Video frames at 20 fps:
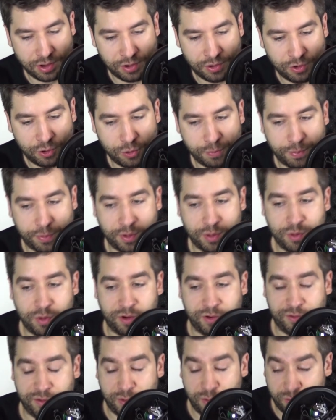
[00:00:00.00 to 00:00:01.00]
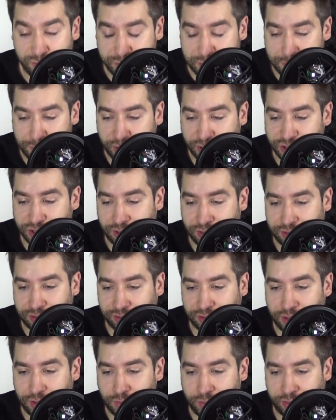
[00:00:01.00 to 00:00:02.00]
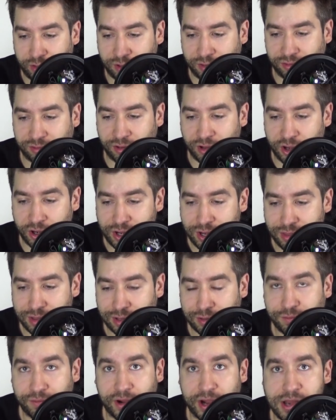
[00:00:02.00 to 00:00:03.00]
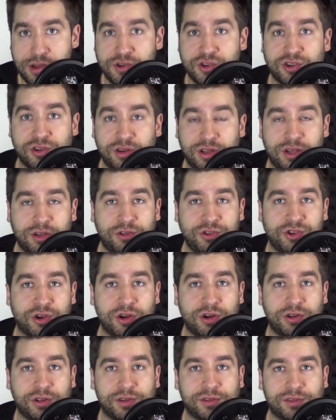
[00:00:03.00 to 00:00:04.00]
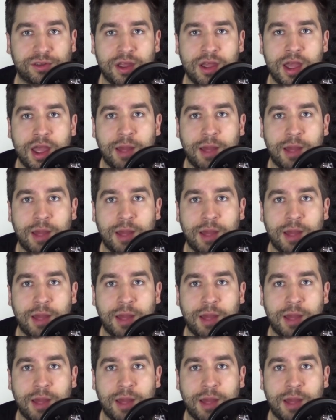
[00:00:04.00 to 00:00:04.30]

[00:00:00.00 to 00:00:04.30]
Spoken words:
who have been pushing this thing with Kasagi, and that's fine. You shouldn't kill journalists.